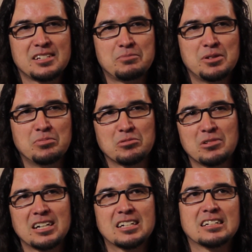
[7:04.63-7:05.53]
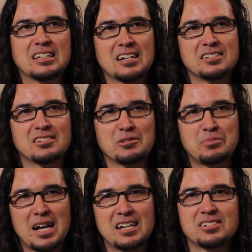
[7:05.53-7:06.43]
that people recognize our
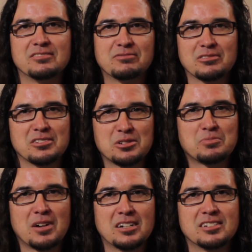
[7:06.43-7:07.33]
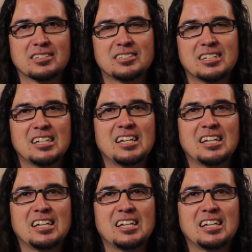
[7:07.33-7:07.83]
passion for this project,